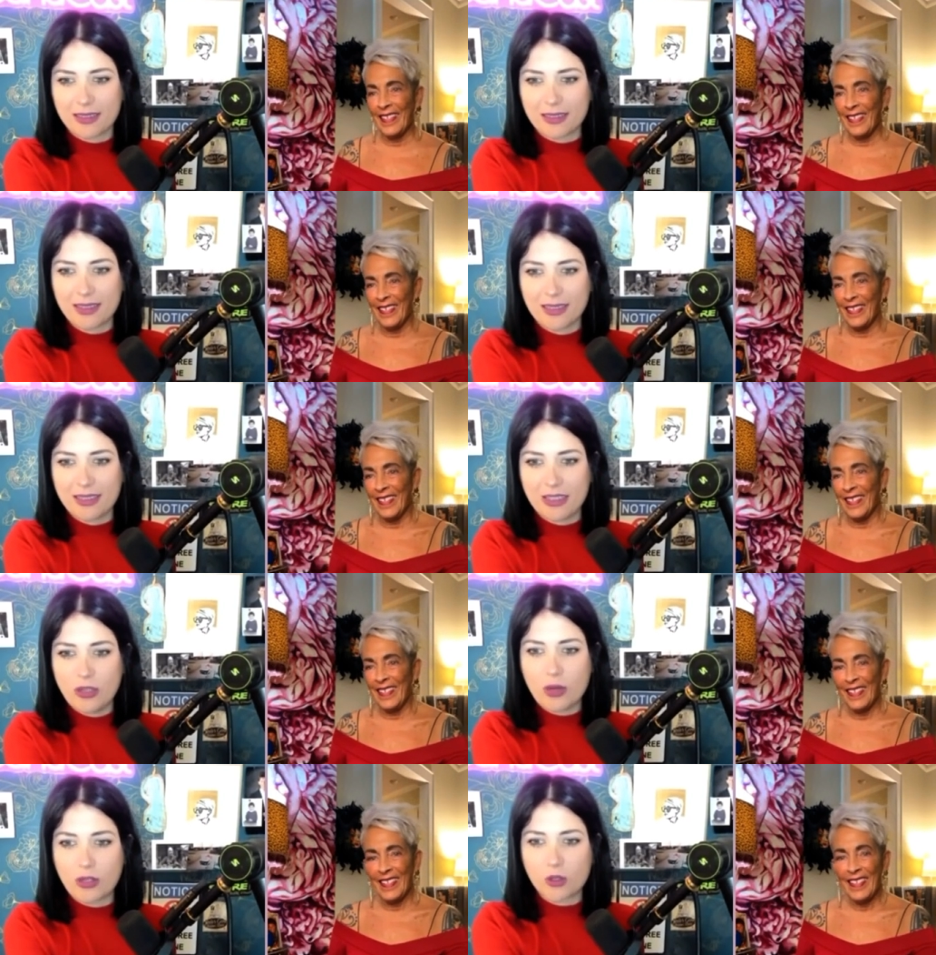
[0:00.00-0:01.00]
Speaker 1: you can
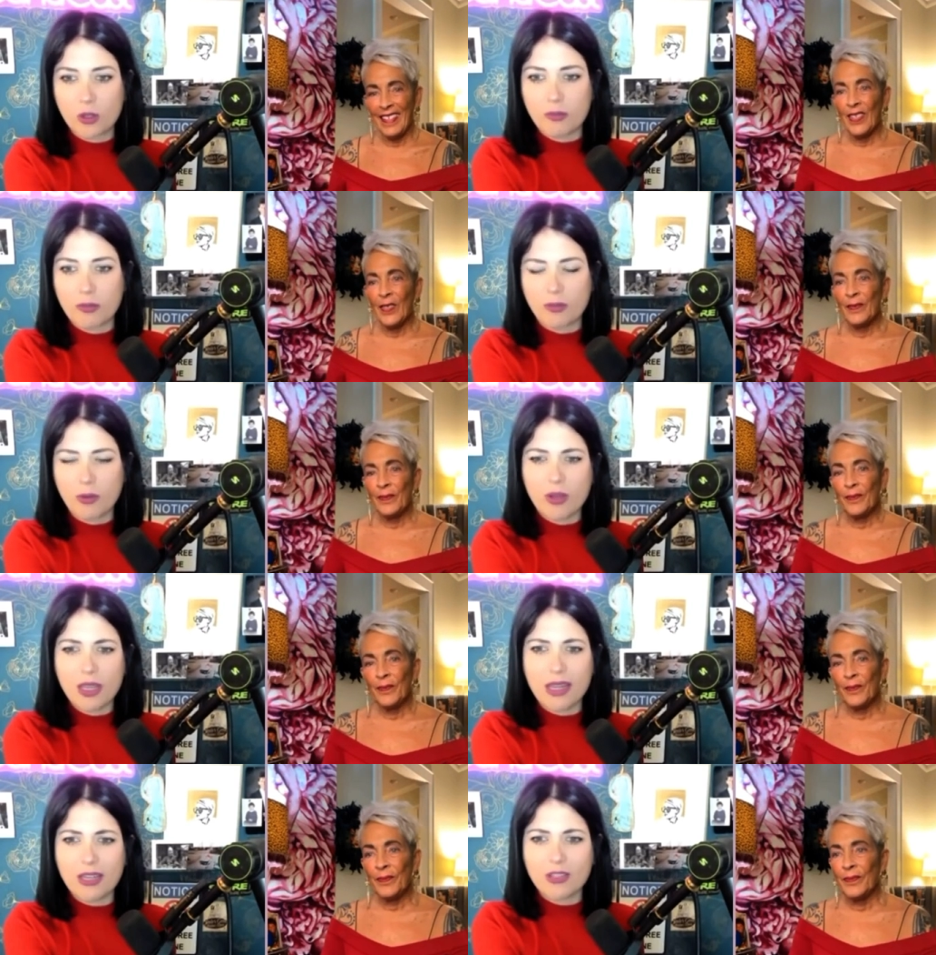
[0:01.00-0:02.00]
trim them okay yeah gino
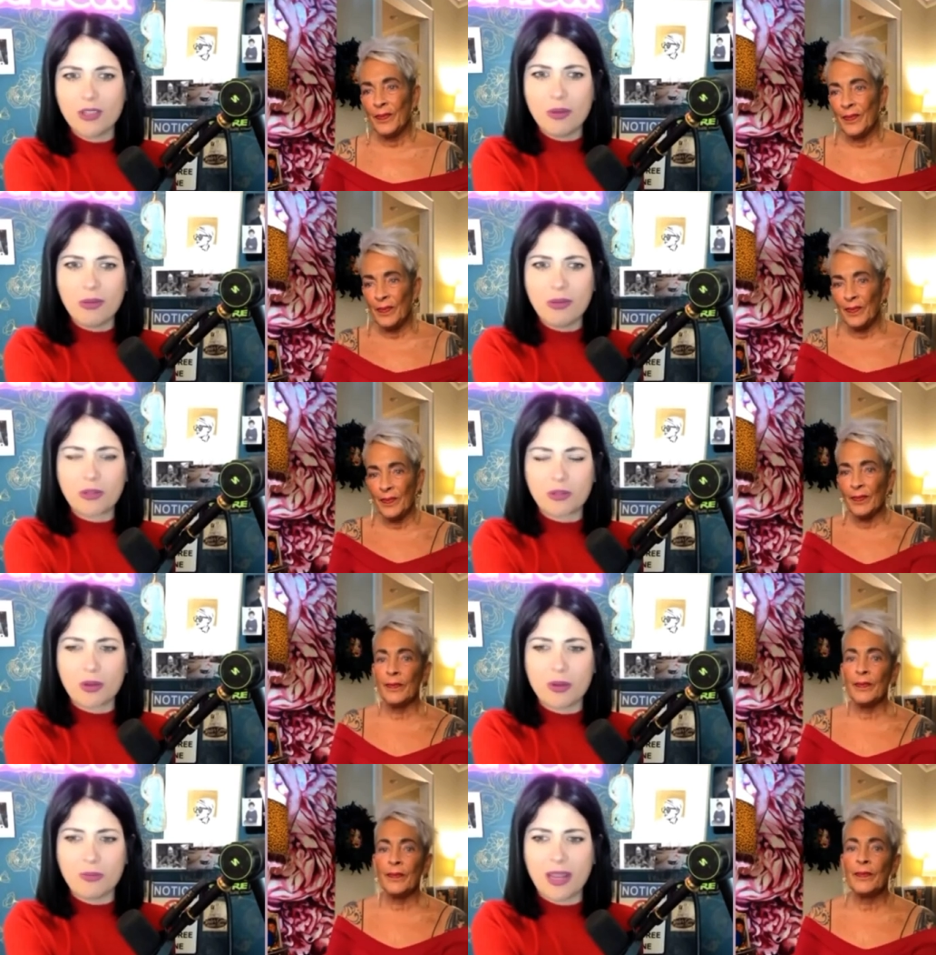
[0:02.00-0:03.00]
maybe trim her
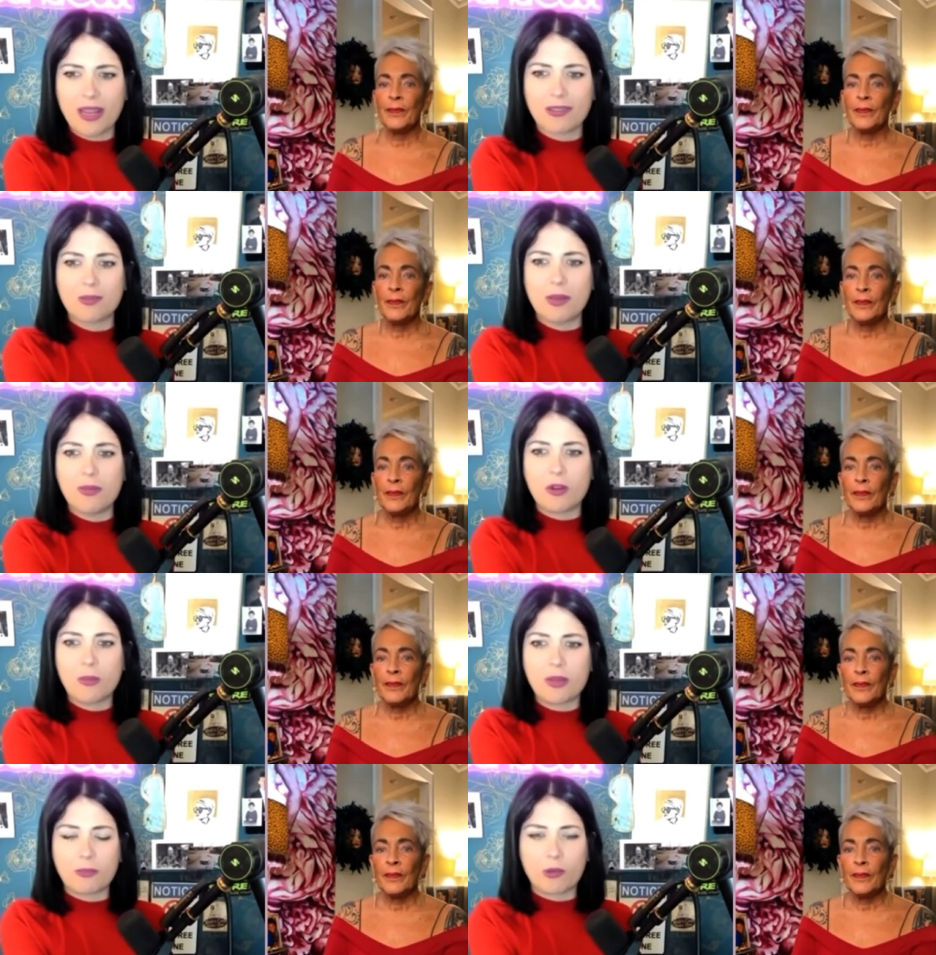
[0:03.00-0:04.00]
nails maybe it'll be like more of
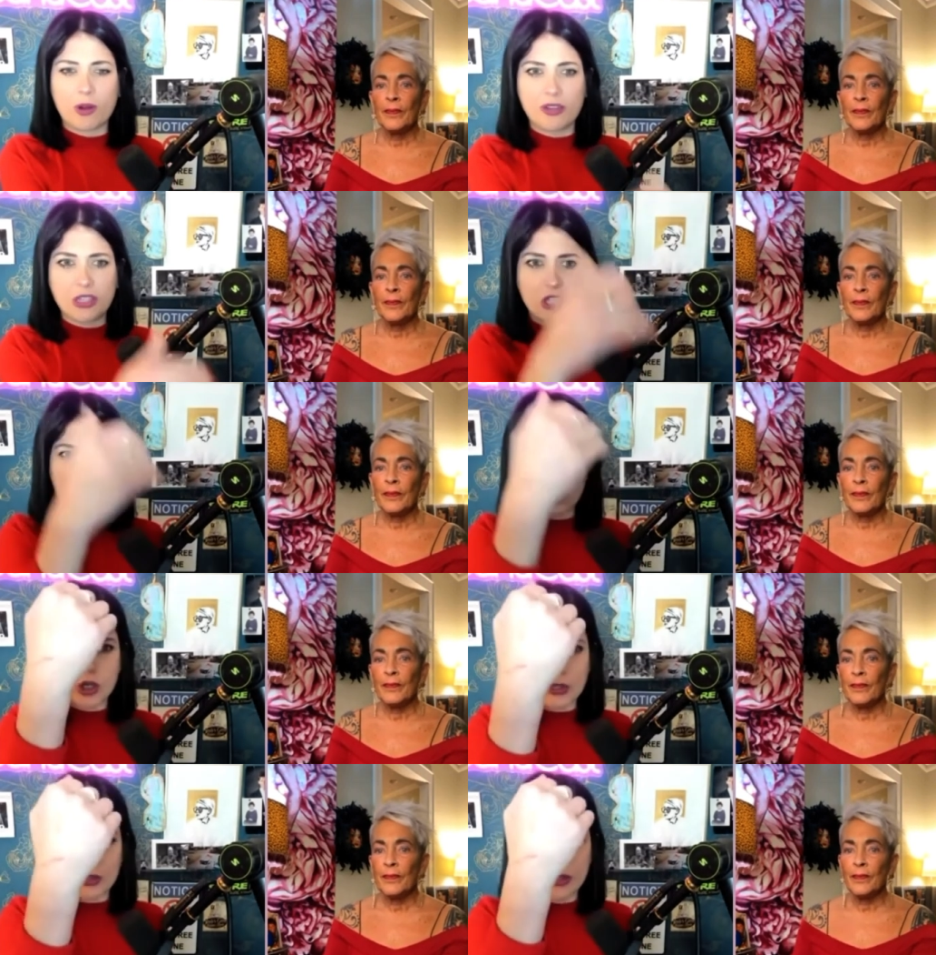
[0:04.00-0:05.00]
a dull
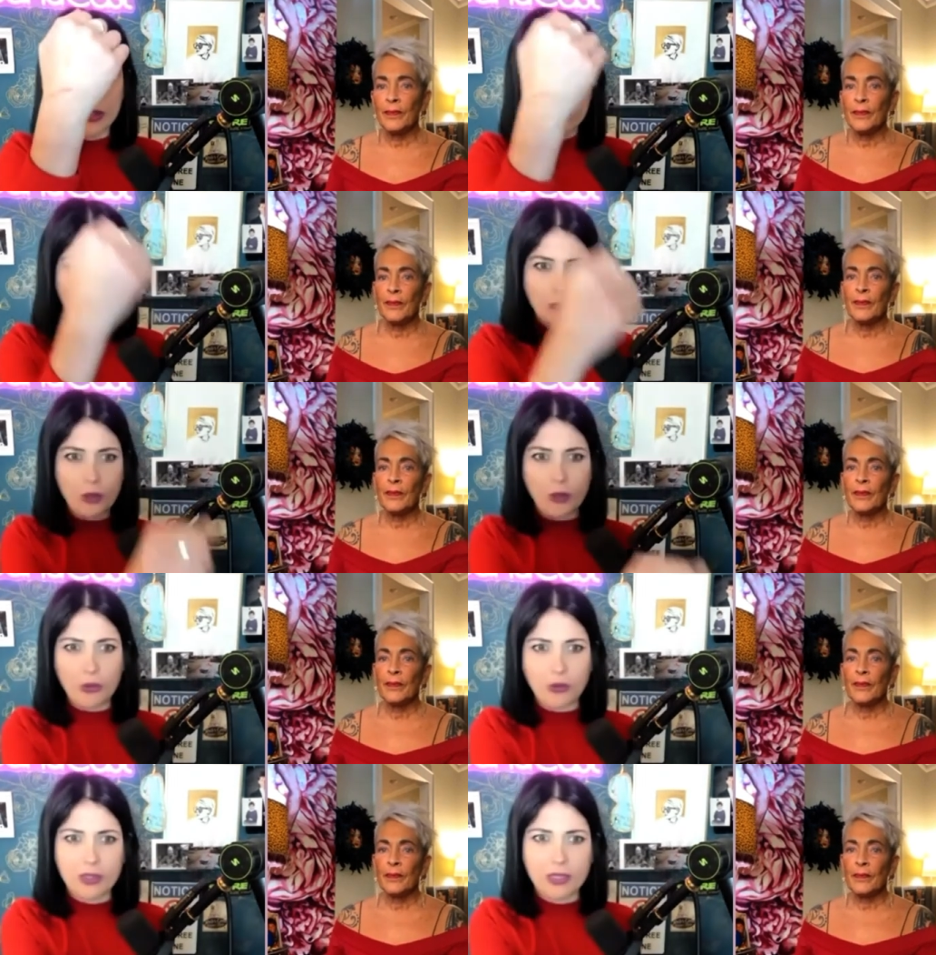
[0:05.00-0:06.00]
Speaker 2: wound
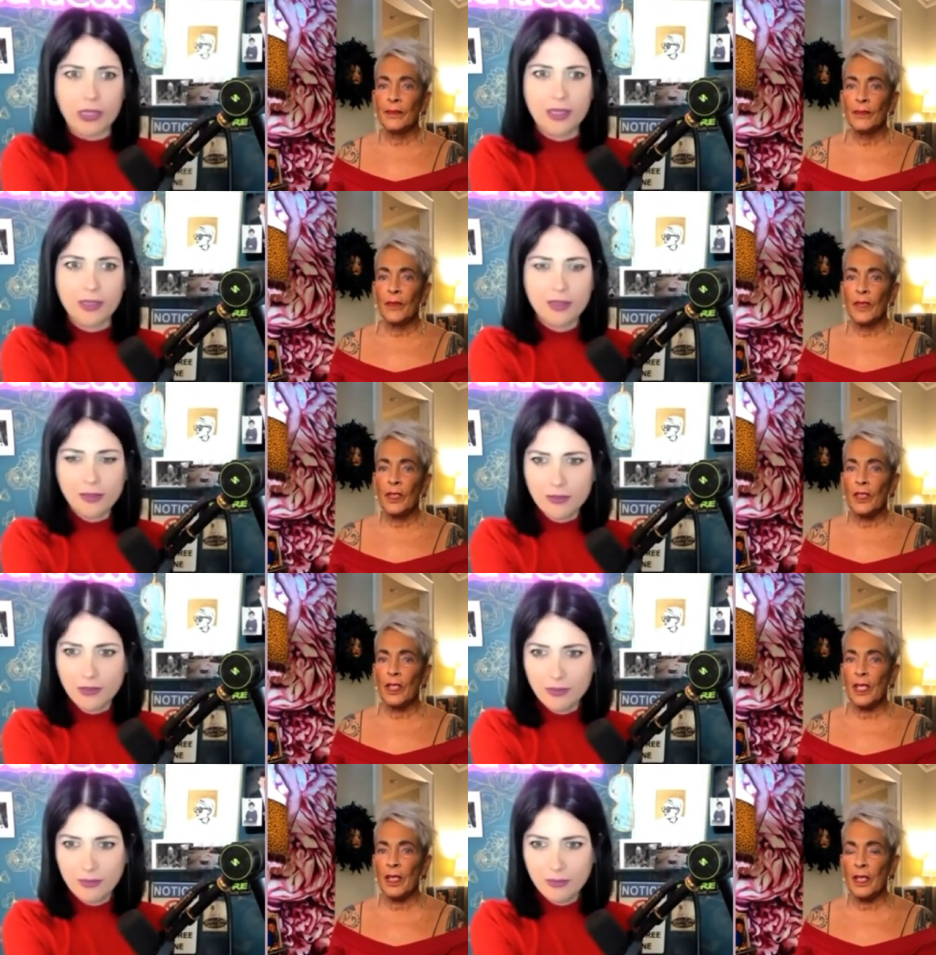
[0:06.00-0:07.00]

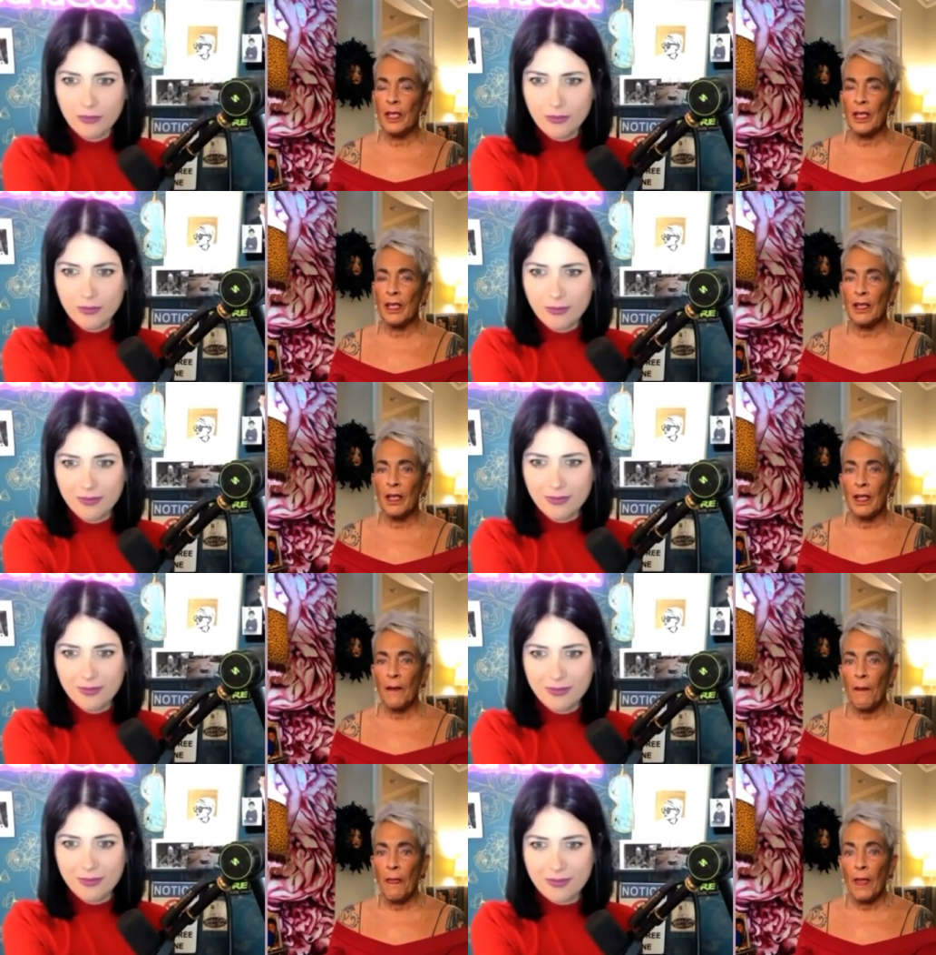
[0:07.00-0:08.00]
Jesus.
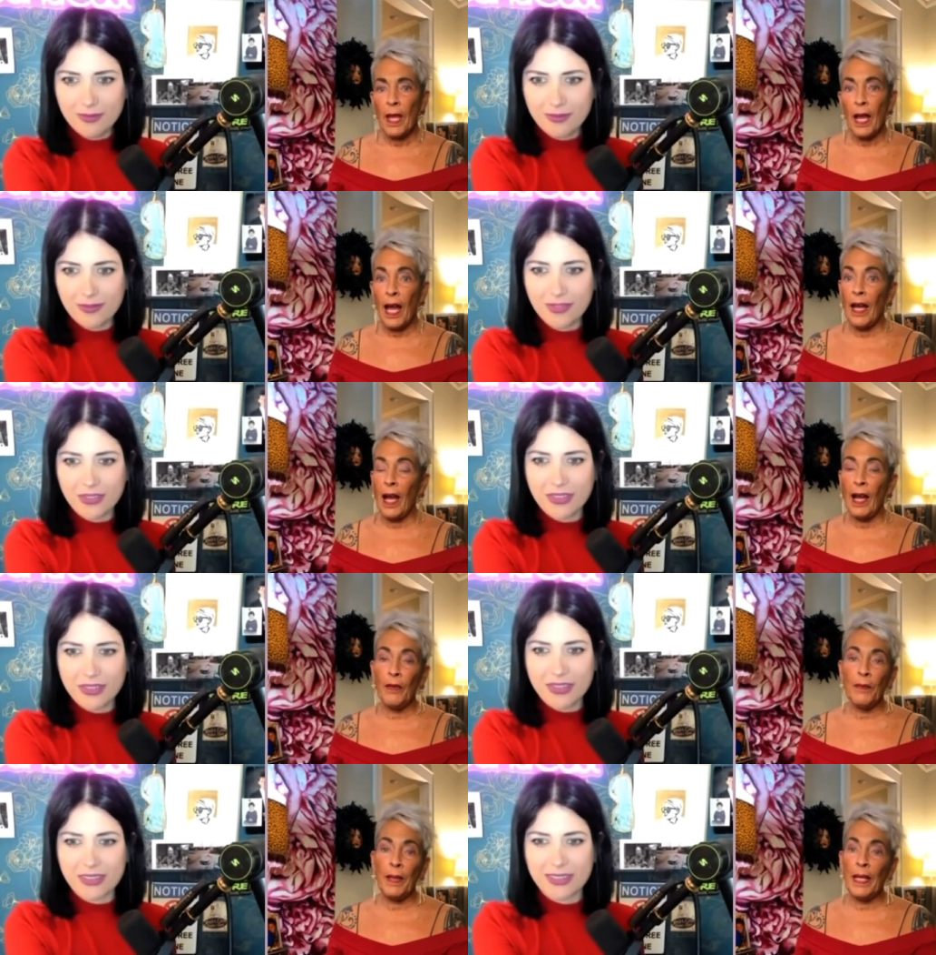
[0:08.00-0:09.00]
I I would be
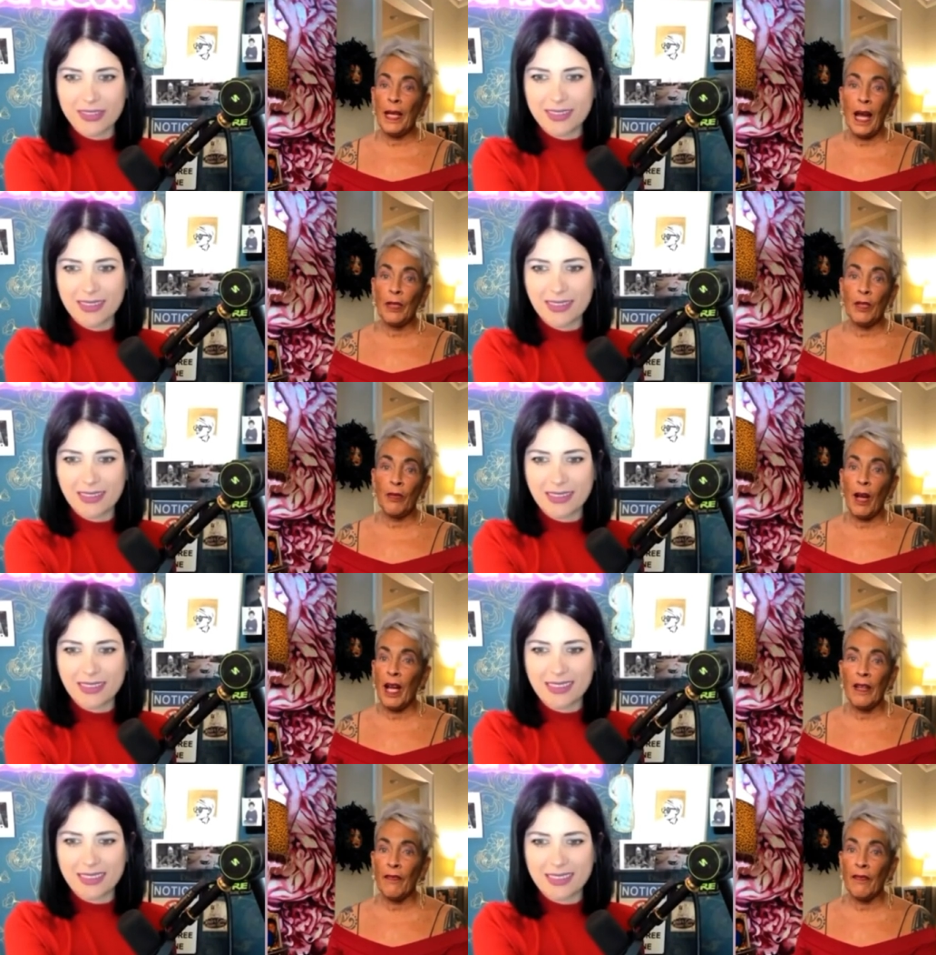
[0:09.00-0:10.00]
I would cry if
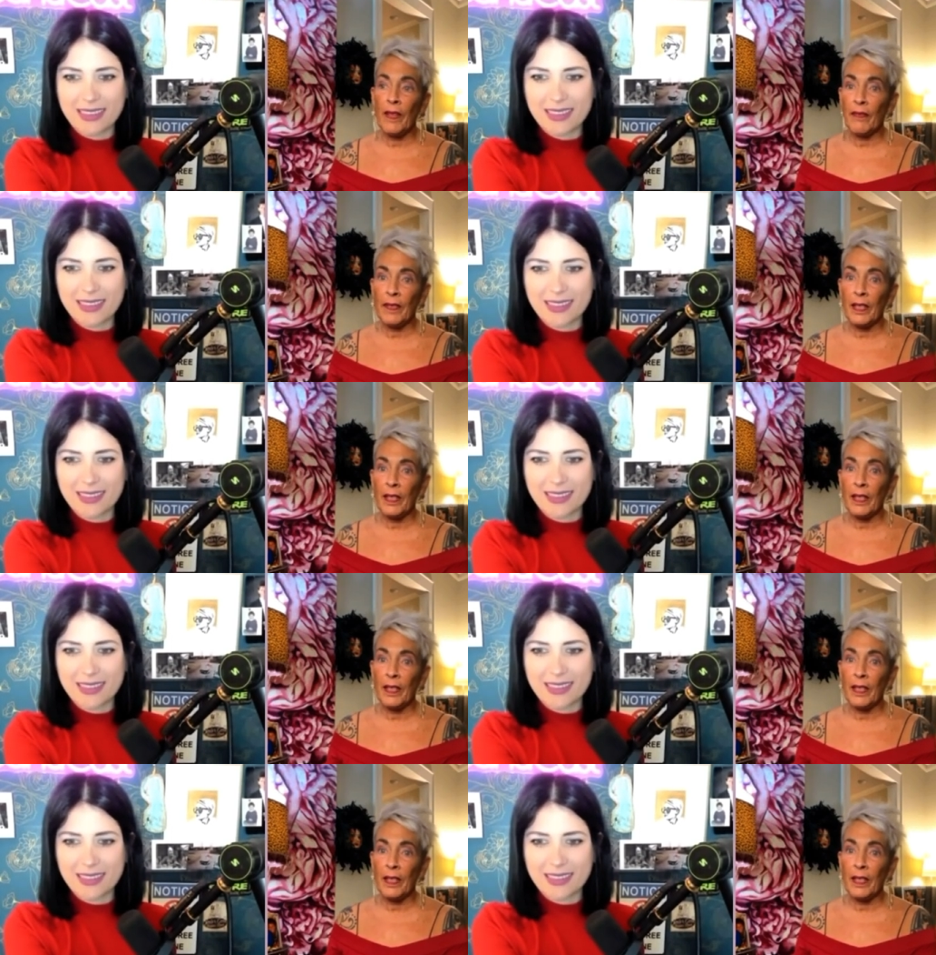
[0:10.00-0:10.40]
if Kit